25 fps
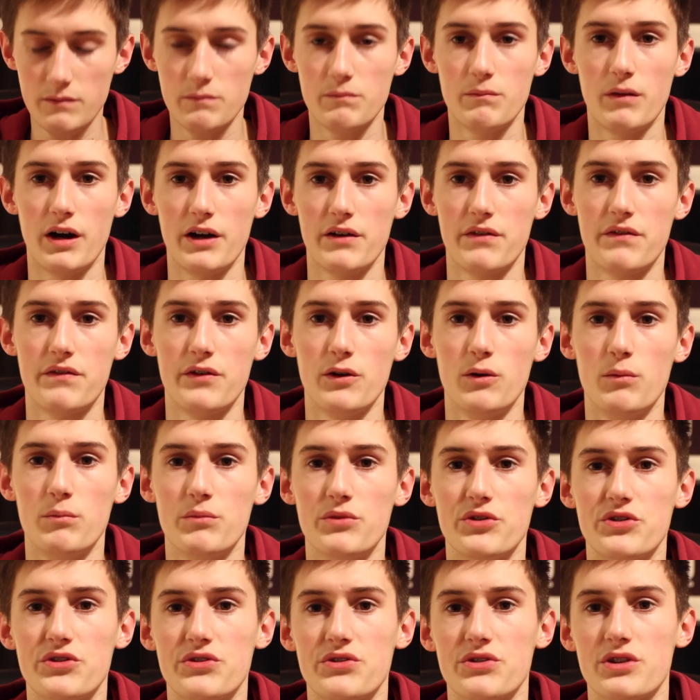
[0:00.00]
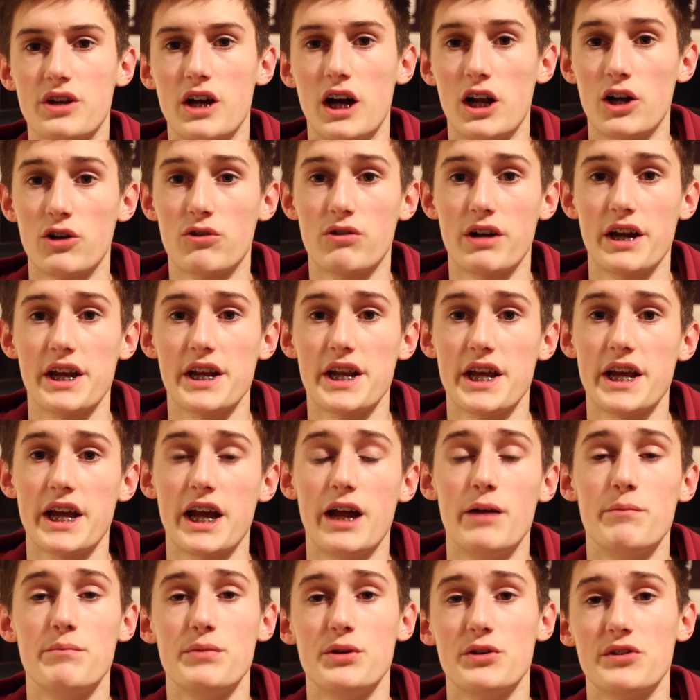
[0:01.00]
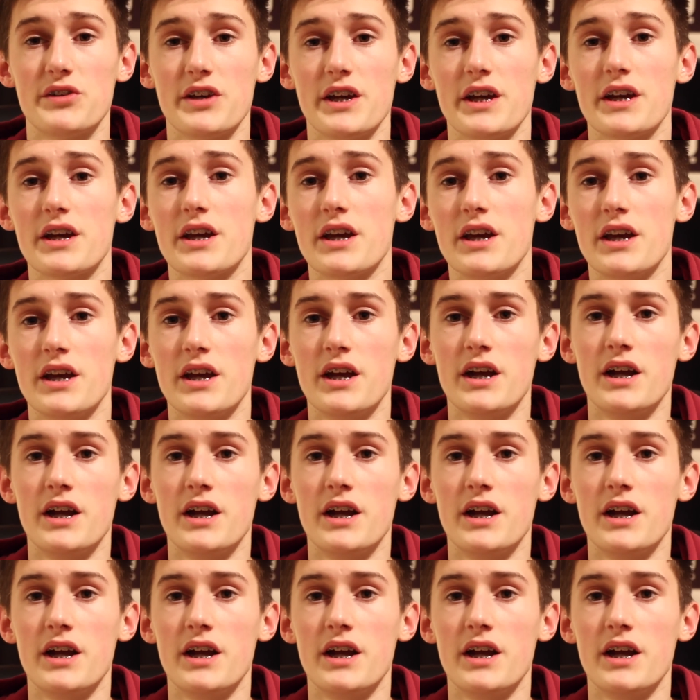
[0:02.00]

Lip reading: my film's colour grading and music.